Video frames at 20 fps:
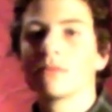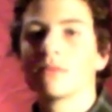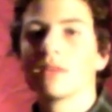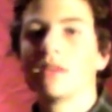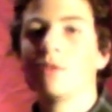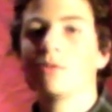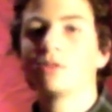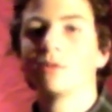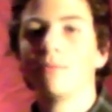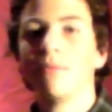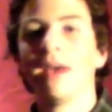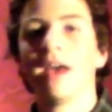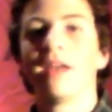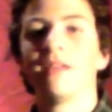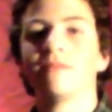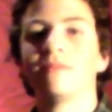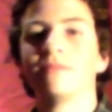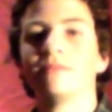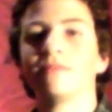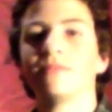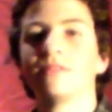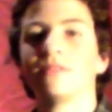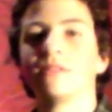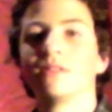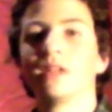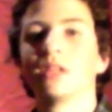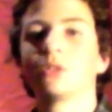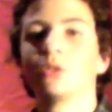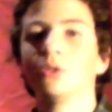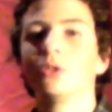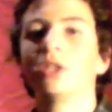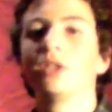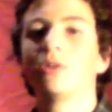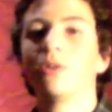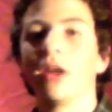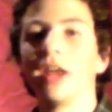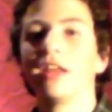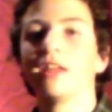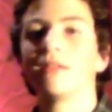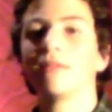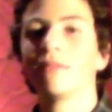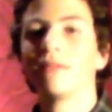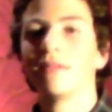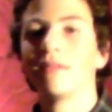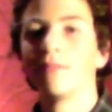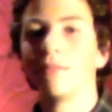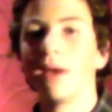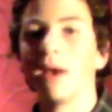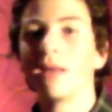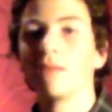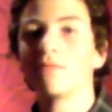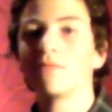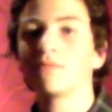He was a man, a truly great man.